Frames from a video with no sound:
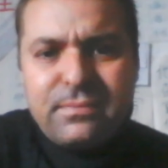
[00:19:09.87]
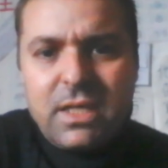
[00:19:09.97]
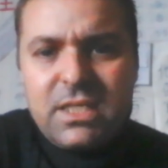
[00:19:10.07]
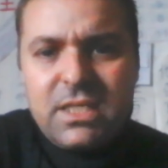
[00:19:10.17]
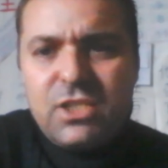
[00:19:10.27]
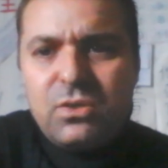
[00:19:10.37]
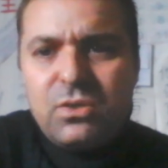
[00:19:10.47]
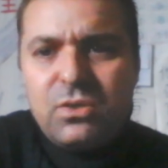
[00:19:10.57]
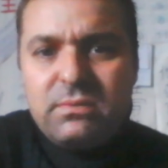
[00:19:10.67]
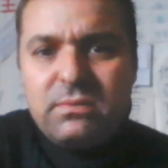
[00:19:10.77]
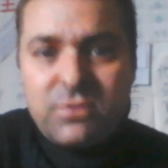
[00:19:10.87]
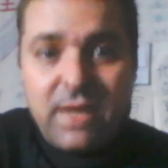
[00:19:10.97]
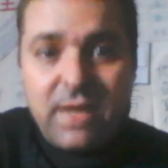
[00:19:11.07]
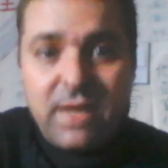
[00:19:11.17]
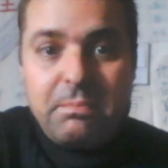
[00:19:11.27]
they should
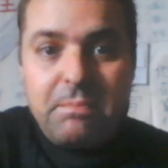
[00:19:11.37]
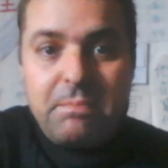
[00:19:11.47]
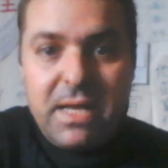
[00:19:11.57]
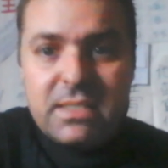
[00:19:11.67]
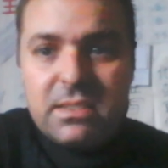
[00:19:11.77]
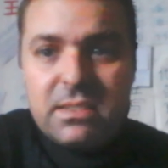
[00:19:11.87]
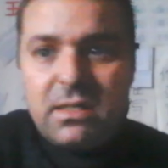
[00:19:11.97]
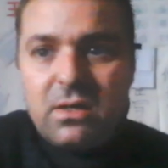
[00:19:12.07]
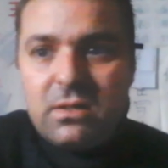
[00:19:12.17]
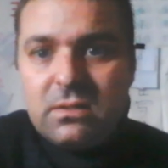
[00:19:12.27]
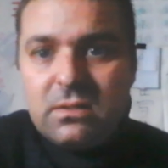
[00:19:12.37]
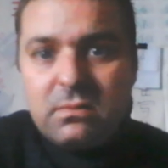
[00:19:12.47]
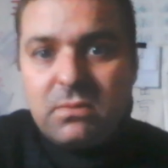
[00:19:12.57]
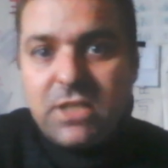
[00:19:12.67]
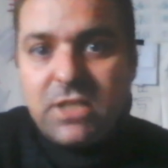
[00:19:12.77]
try based on
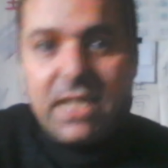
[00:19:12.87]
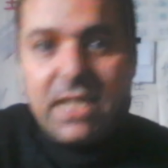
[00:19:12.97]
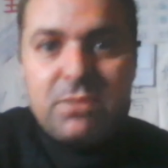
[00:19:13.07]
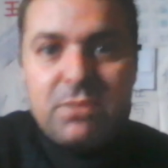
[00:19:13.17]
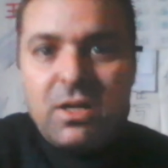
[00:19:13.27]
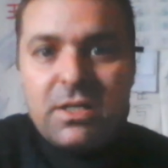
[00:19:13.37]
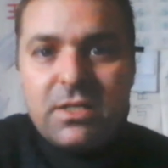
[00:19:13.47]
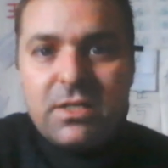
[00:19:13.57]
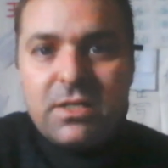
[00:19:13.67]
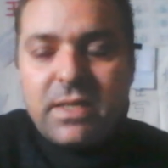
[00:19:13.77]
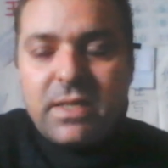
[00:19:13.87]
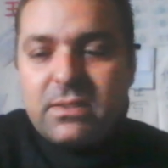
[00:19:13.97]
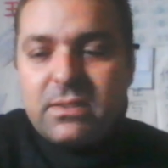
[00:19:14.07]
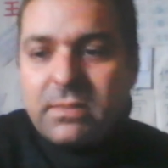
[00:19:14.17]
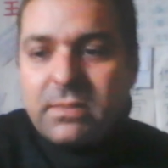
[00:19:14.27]
Chinese mythology, right?
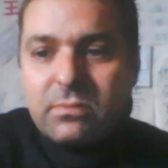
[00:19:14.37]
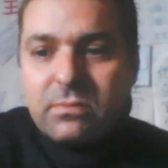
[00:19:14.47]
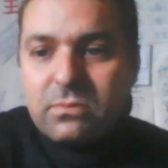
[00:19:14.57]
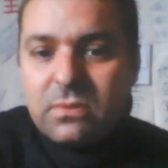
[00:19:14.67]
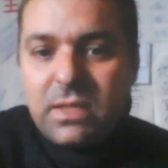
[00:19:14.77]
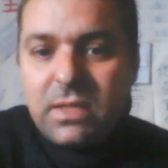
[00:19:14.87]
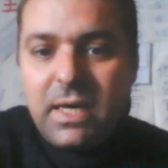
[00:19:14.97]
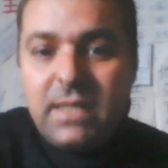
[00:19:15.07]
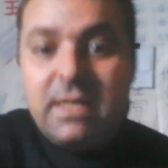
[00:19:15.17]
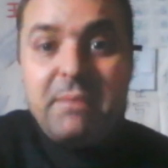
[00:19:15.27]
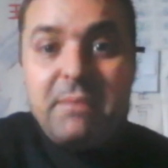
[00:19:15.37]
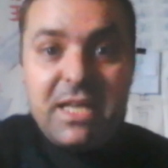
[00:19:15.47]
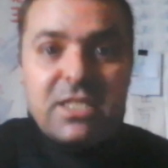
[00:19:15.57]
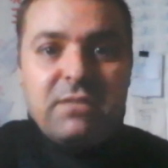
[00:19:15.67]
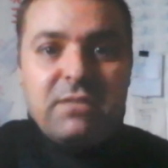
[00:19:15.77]
And an
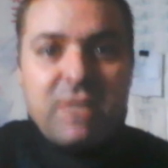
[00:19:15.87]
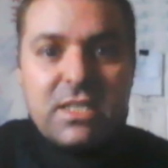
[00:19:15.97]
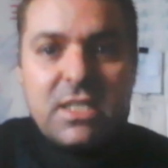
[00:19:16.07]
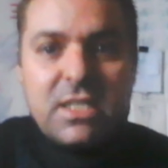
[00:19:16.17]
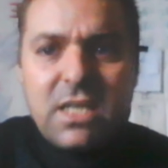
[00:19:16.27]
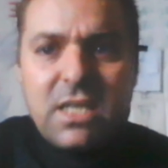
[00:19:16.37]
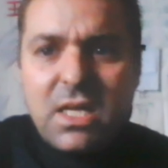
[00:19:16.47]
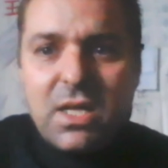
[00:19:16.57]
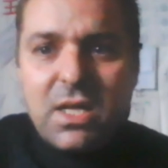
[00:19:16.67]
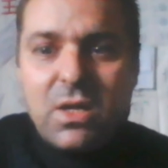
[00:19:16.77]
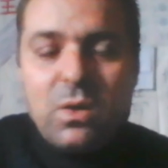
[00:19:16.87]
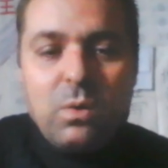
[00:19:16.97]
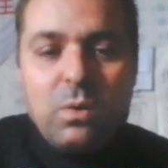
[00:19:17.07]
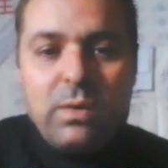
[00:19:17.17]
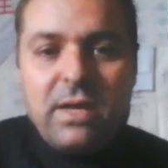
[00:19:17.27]
animation version,
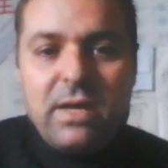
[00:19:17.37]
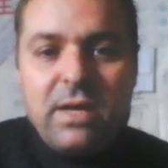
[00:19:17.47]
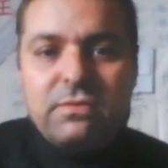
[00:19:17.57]
we have